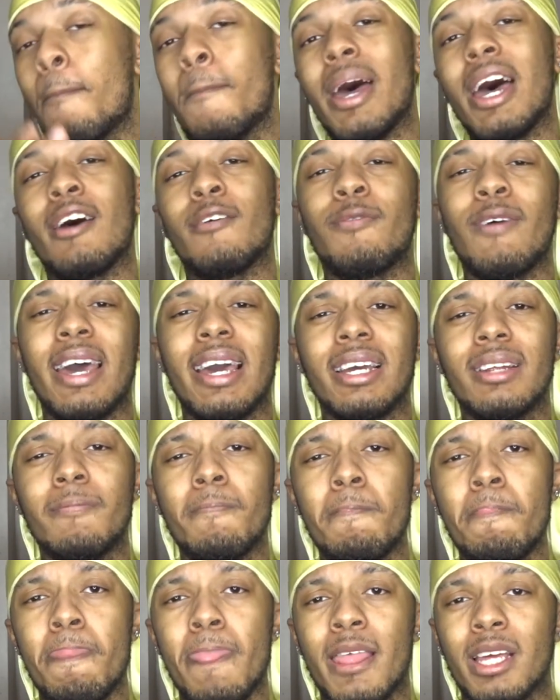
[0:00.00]
Matter of fact,
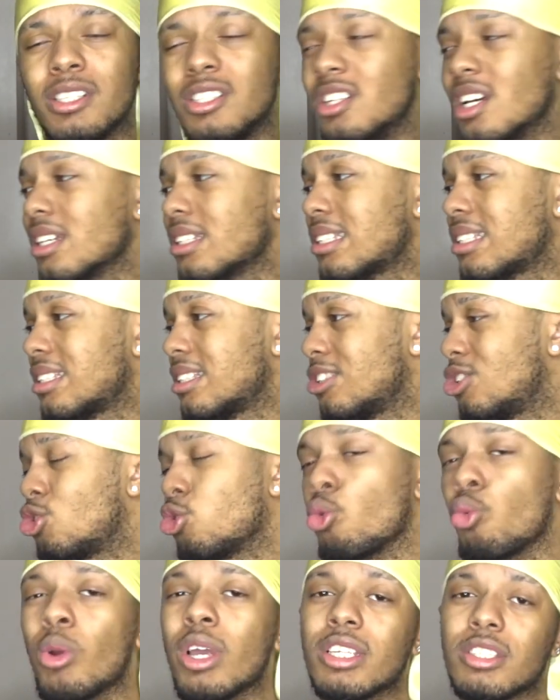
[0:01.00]
just
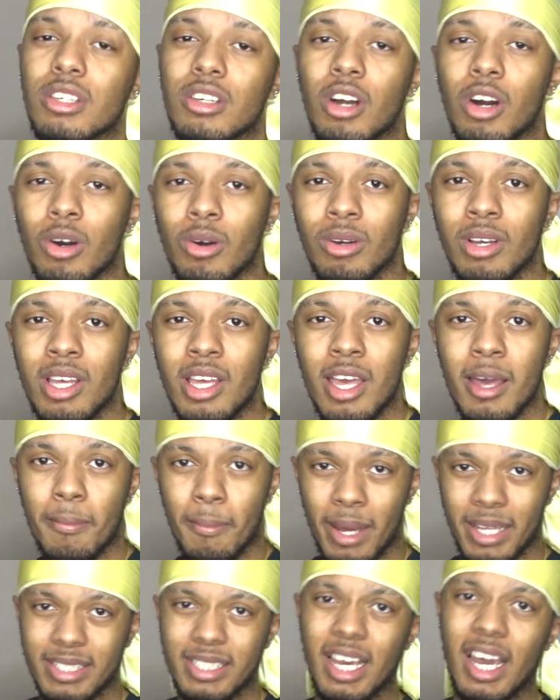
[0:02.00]
2 weeks ago,
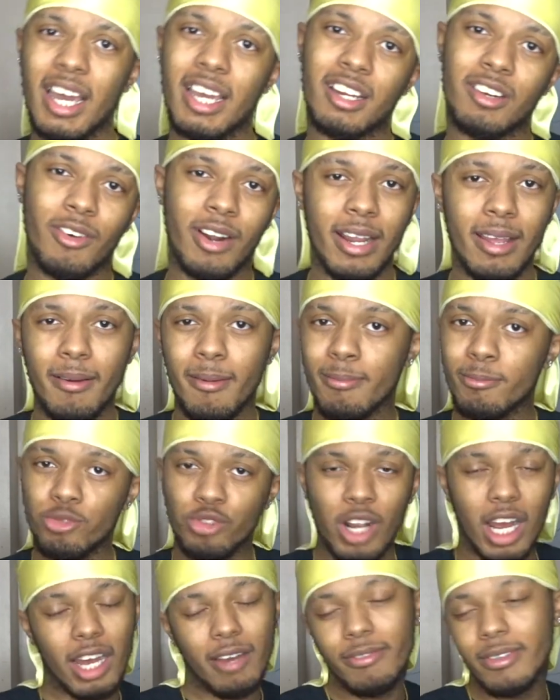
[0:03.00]
my tire, right? I'm
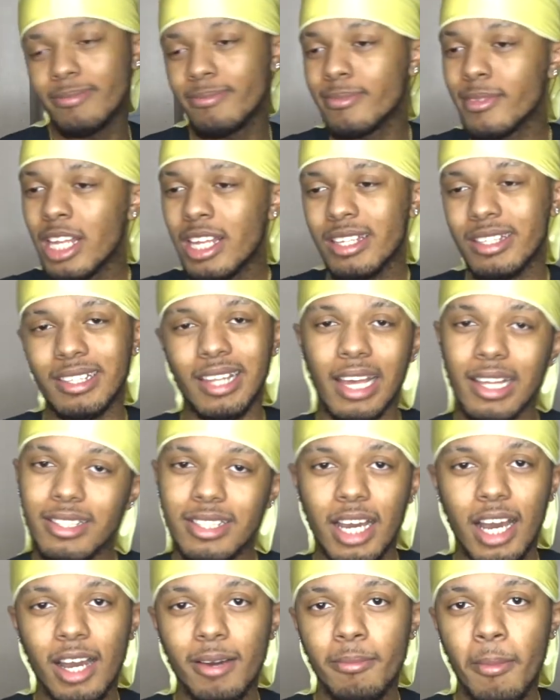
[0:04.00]
driving,
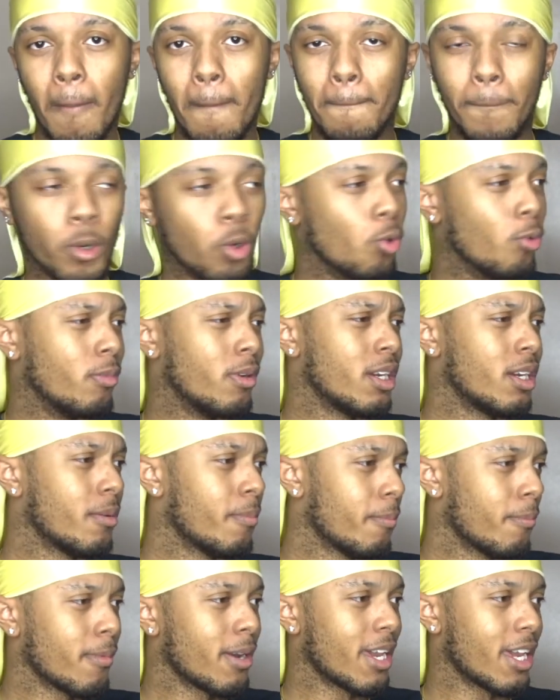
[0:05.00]
nighttime, boom,
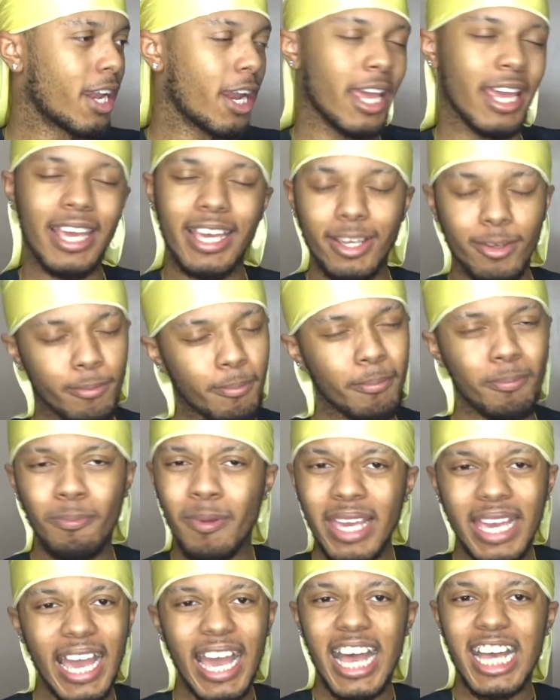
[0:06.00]
hit a
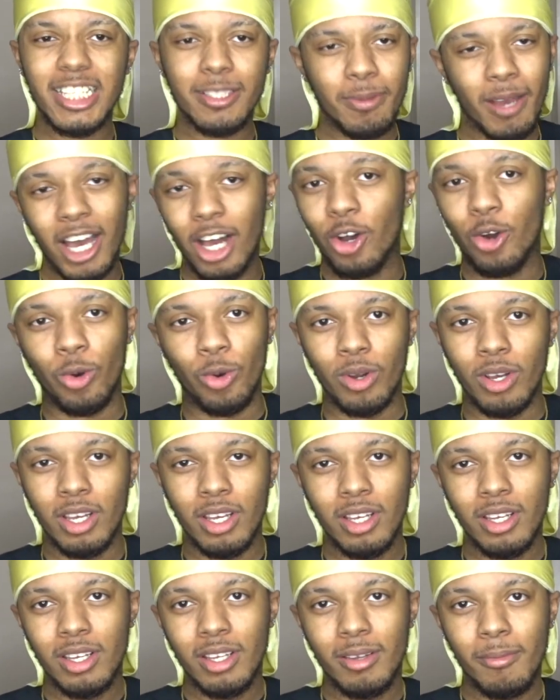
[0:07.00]
big ass pothole.
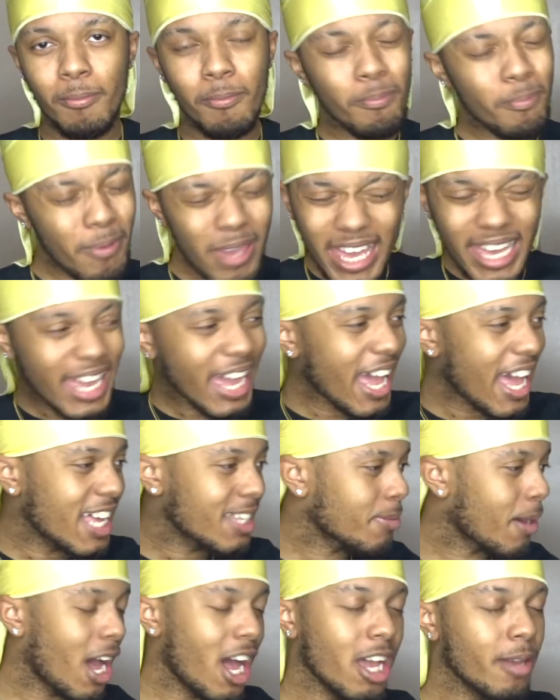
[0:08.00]
Big ass
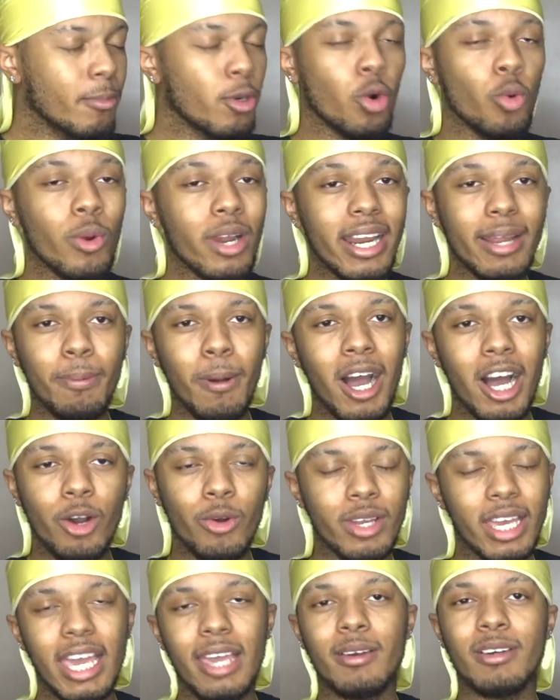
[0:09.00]
pothole. I don't even know where the
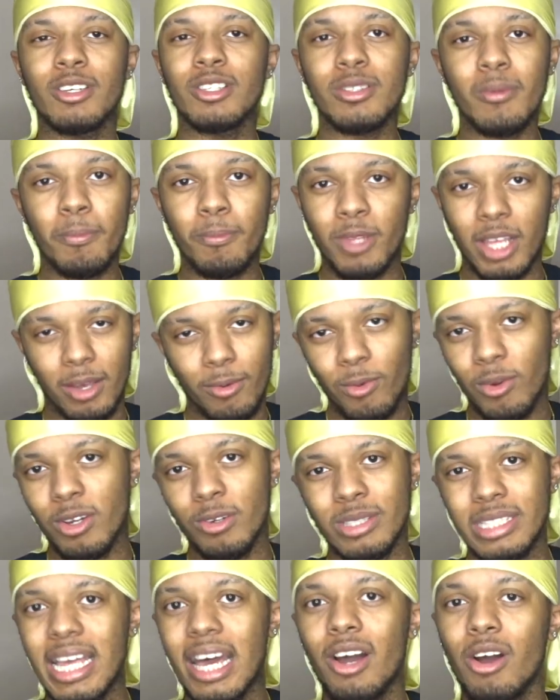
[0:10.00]
pothole came because it
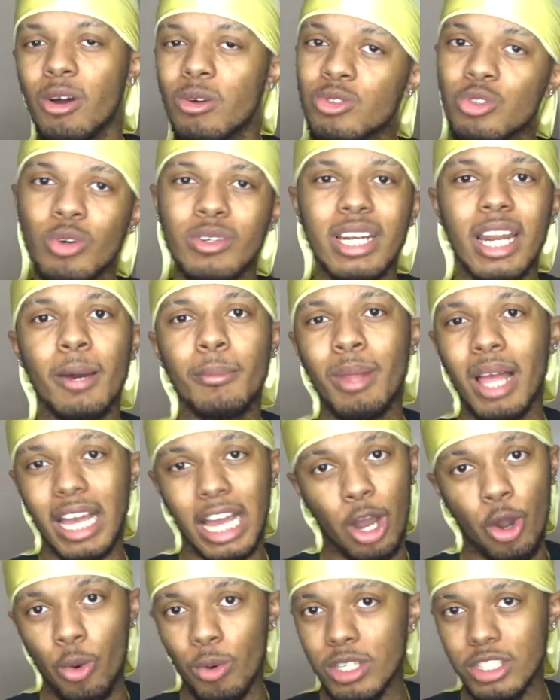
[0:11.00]
was down. I was going down a block I
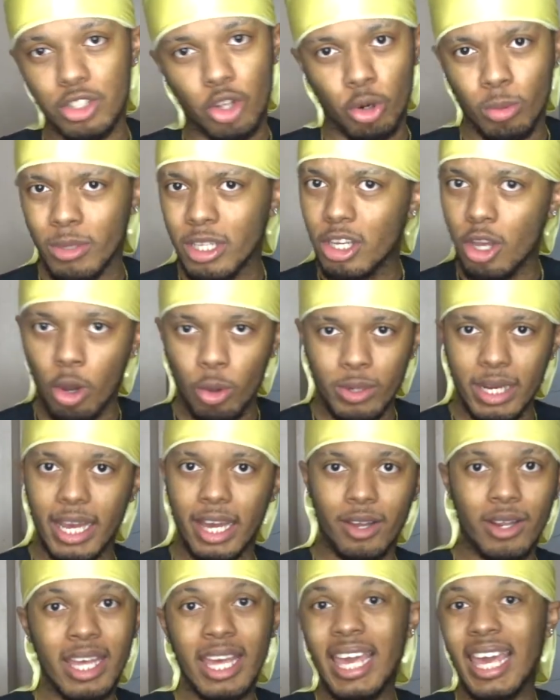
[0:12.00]
always normally go
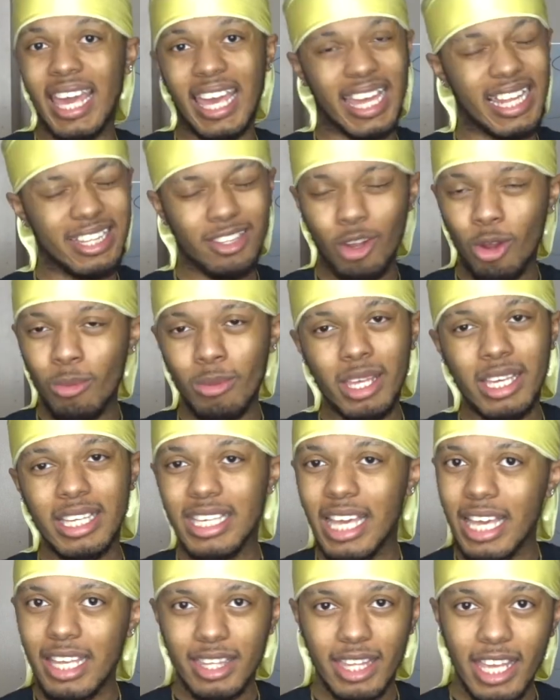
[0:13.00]
down, and normally
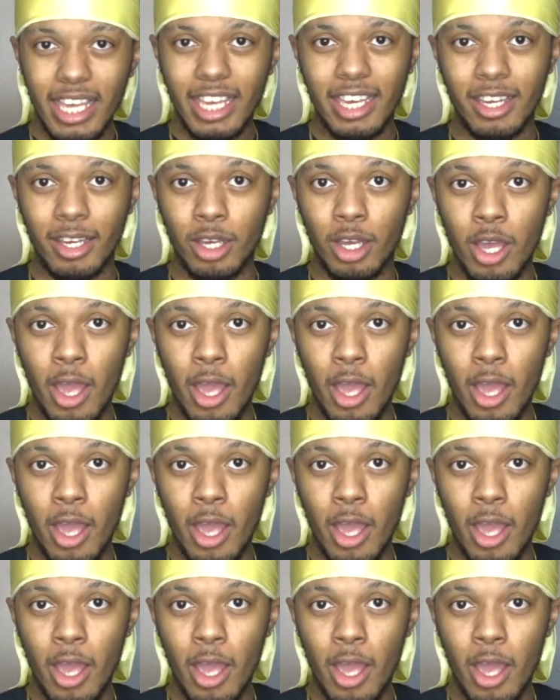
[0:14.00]
it ain't there.